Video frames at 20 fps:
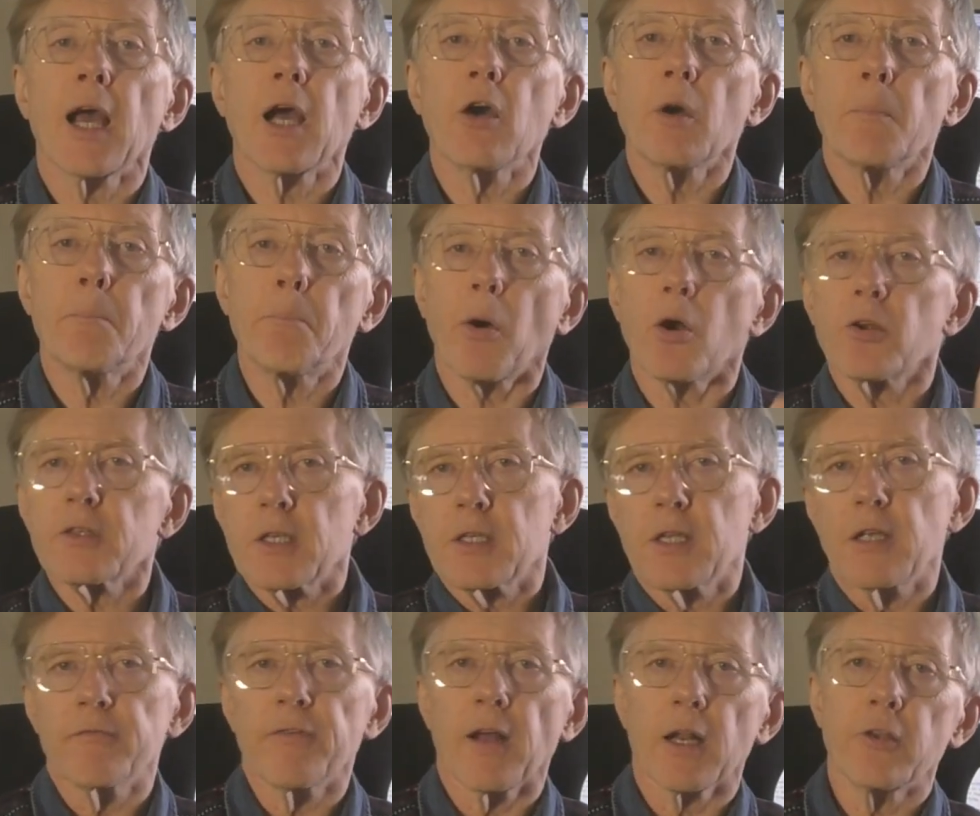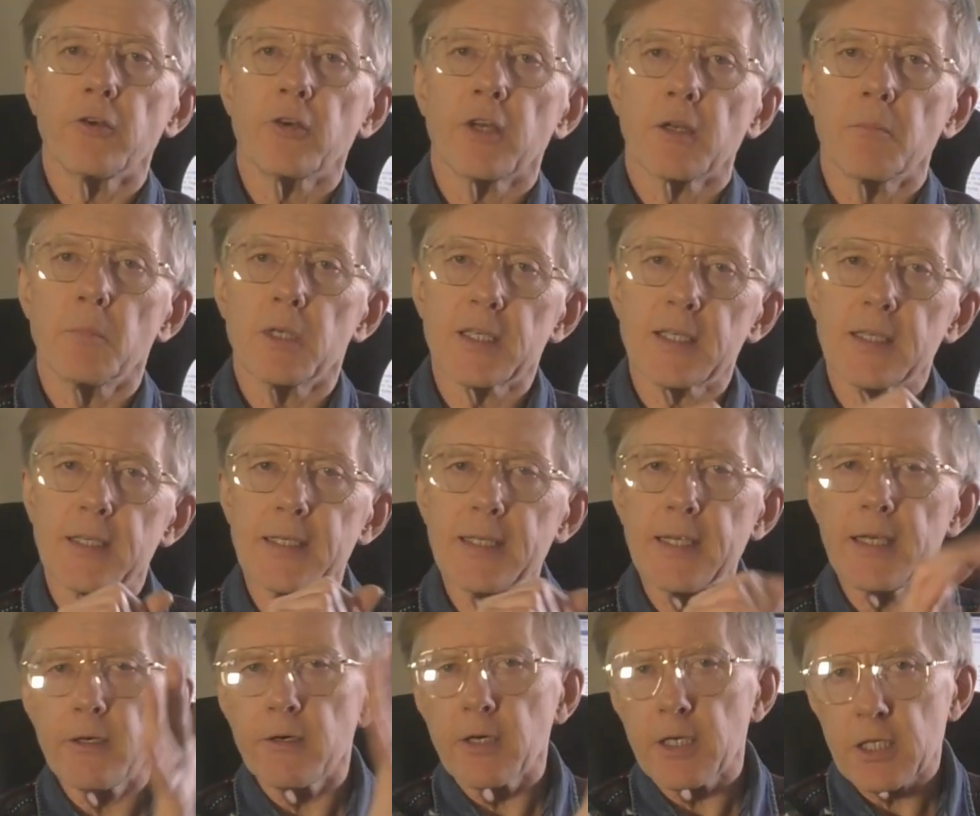how a positive value can
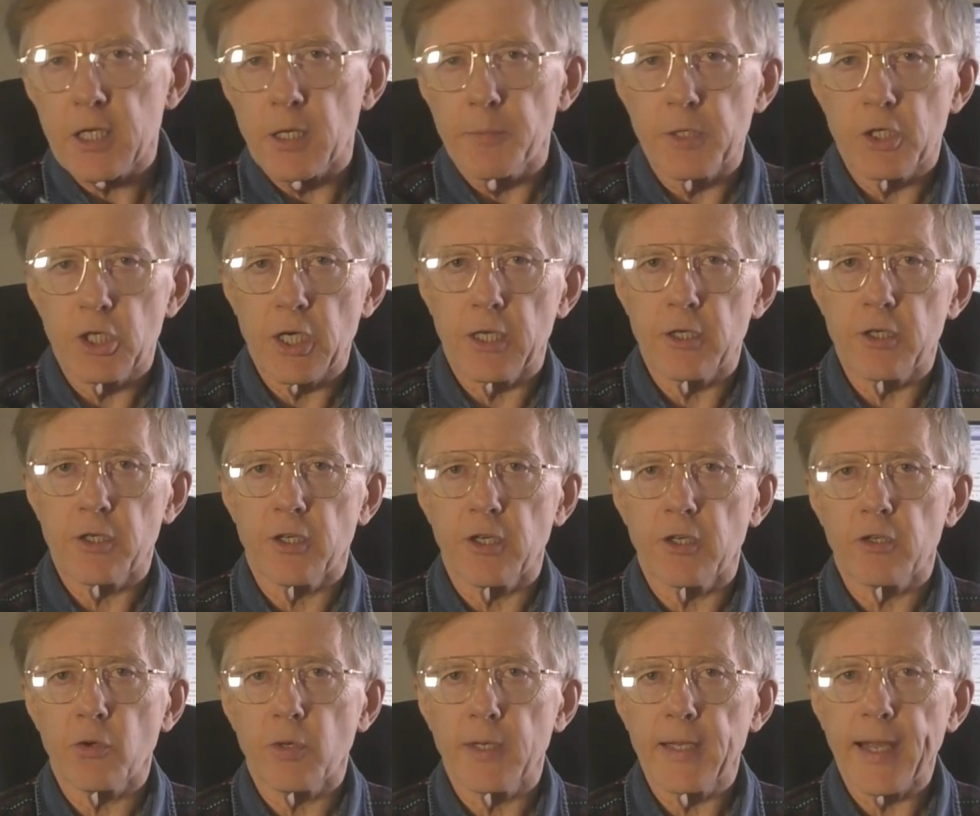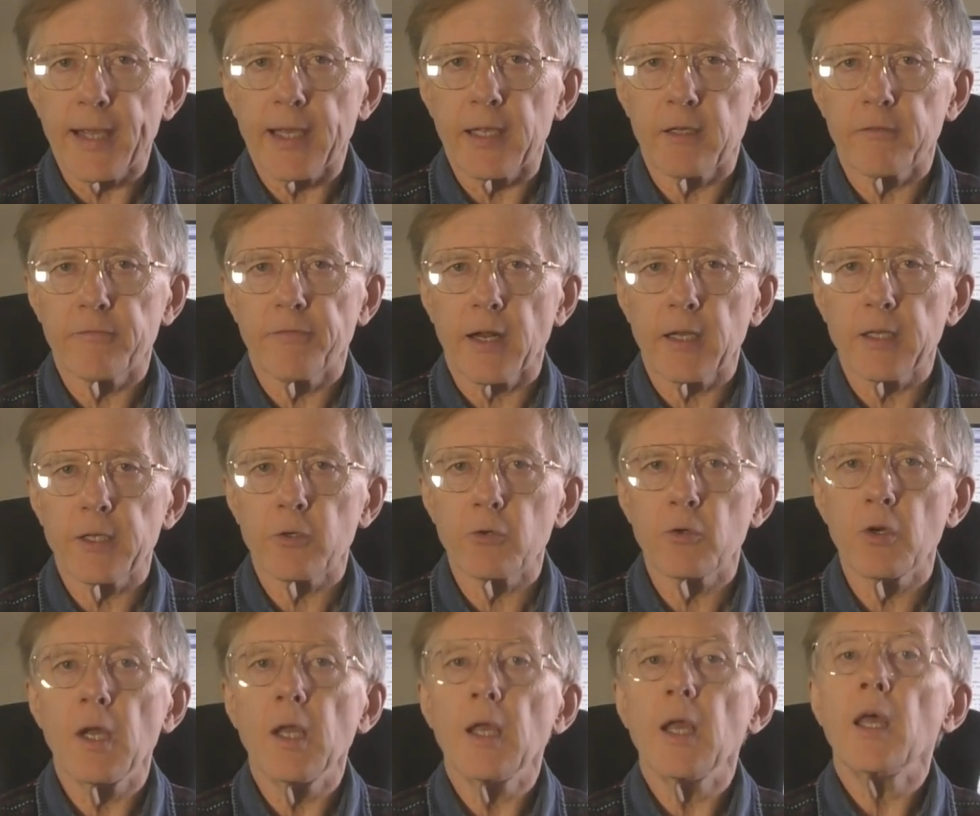mysteriously be changed into a negative value,